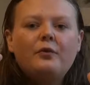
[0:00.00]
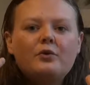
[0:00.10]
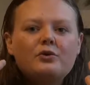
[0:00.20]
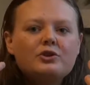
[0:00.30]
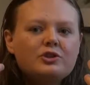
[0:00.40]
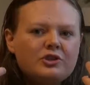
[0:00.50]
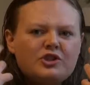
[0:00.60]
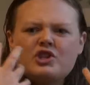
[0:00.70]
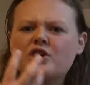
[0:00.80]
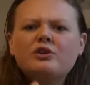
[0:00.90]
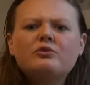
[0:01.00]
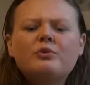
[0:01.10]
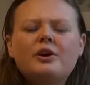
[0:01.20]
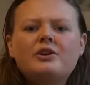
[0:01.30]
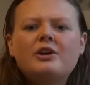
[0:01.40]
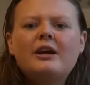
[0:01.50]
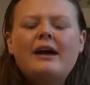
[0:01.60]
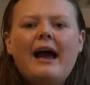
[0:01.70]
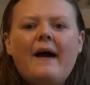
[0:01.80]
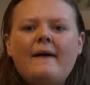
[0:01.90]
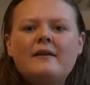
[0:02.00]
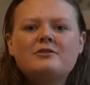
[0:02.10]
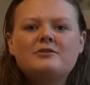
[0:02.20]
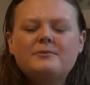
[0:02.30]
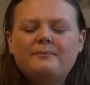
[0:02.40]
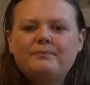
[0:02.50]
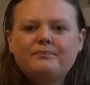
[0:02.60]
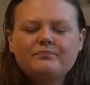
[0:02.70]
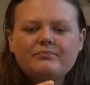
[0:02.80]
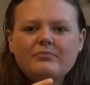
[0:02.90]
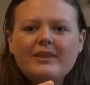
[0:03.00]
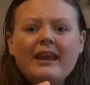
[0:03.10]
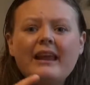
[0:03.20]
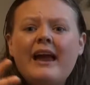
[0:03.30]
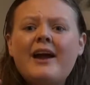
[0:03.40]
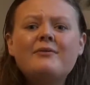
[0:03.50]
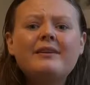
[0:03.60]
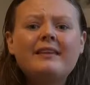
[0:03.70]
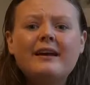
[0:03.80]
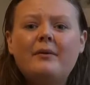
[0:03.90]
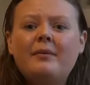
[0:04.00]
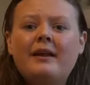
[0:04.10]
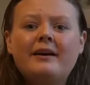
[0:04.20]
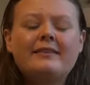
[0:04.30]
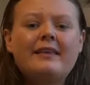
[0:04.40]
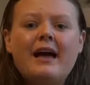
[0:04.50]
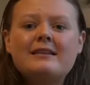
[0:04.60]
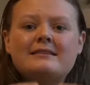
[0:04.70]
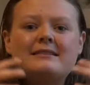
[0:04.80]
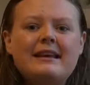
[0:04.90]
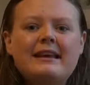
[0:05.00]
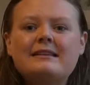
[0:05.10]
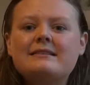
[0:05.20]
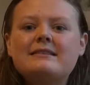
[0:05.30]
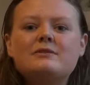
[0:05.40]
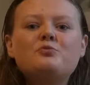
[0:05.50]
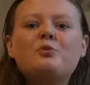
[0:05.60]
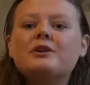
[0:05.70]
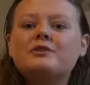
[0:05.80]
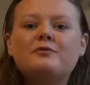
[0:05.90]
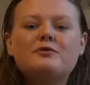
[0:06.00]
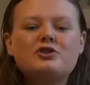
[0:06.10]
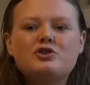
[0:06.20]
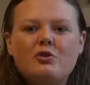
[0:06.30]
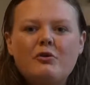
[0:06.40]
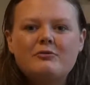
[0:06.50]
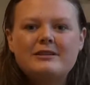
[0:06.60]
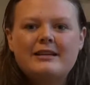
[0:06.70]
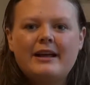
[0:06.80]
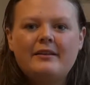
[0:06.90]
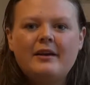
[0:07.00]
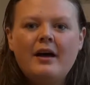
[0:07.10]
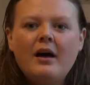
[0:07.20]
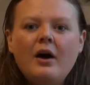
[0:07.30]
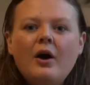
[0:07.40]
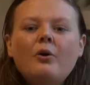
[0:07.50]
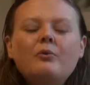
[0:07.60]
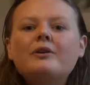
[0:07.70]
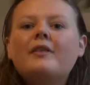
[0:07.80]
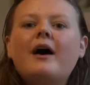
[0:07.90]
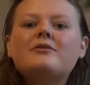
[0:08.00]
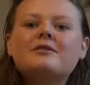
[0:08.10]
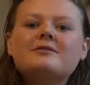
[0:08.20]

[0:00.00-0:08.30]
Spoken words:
for children and everything like that, and say he's this wonderful storyteller, without